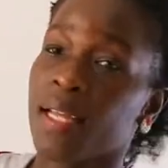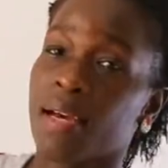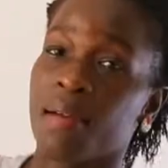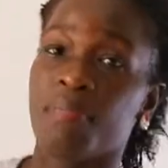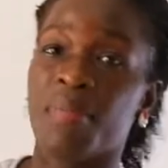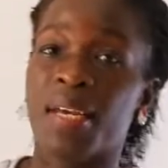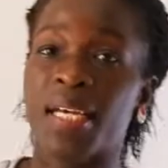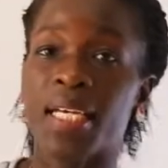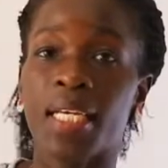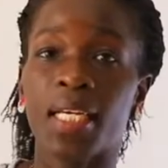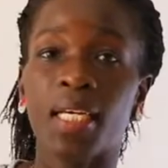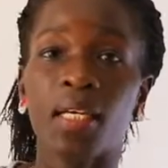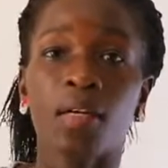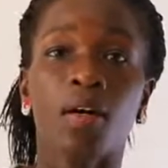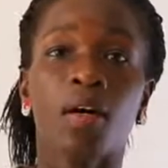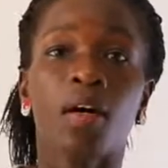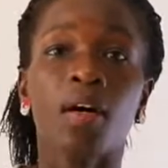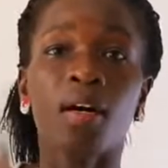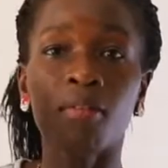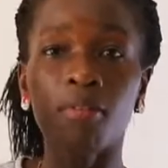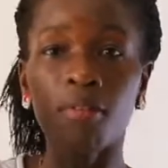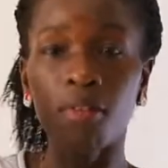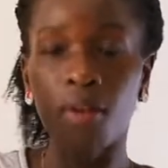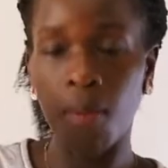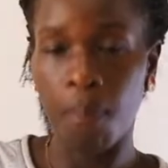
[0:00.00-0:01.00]
the making
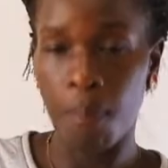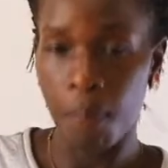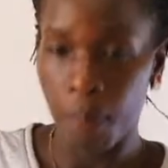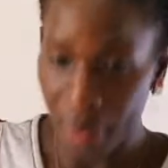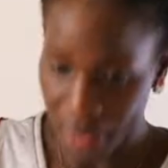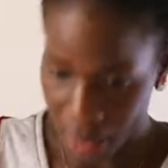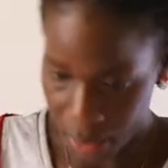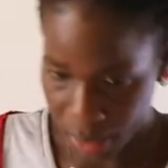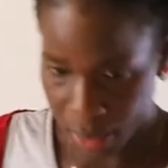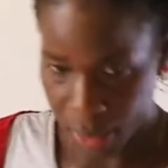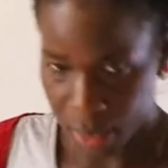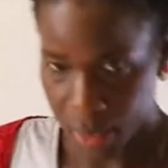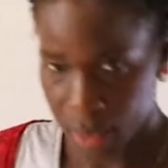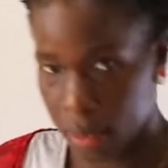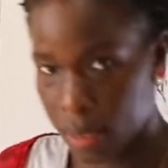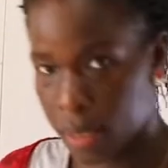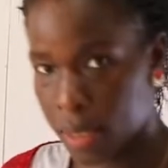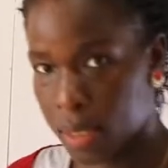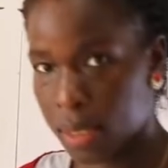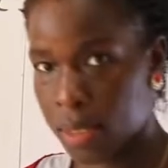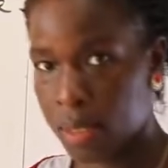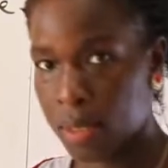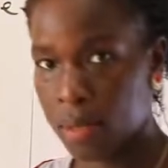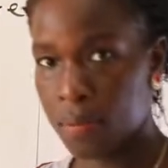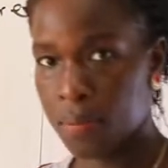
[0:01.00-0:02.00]
of
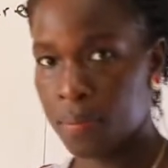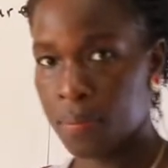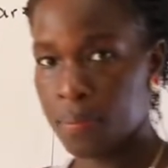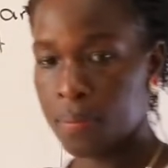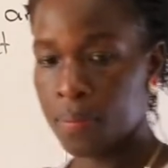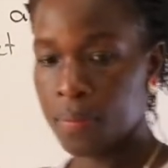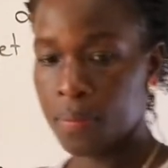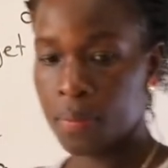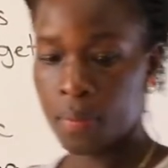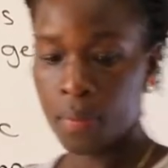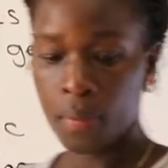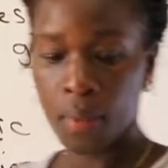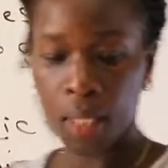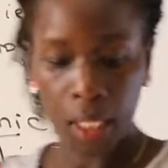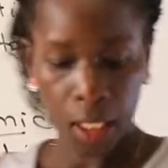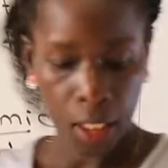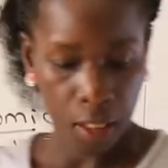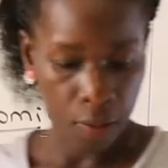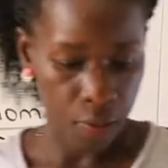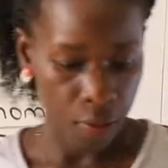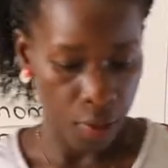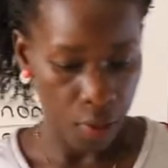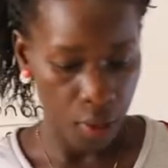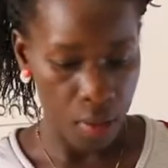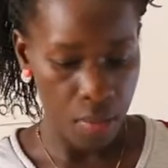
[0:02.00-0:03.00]
baskets. Thank
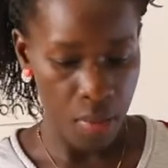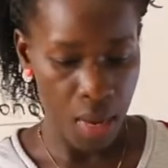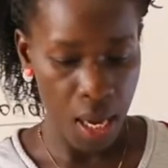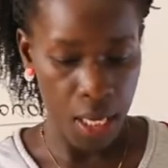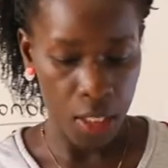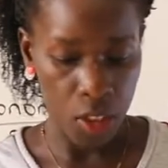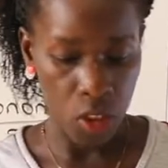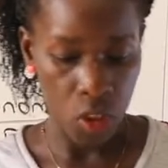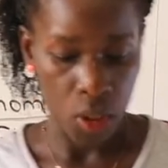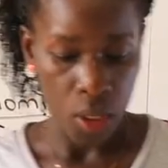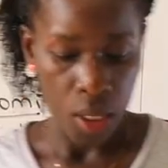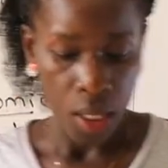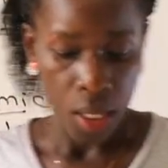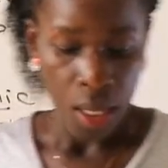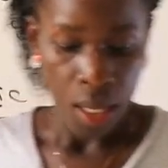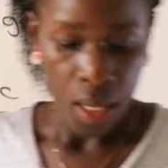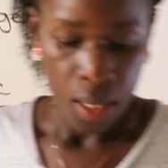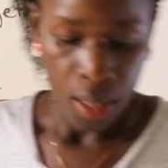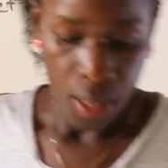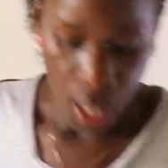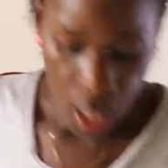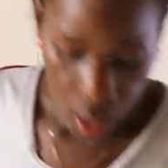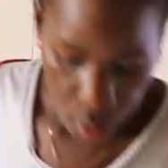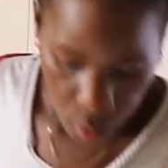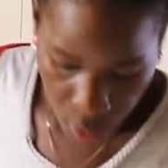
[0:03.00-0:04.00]
you very much.
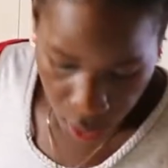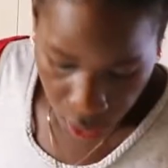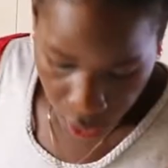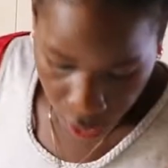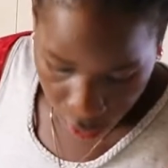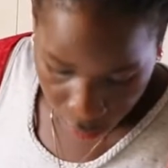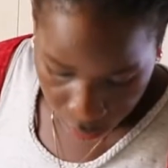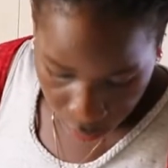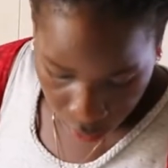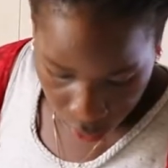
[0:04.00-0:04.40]
Then we have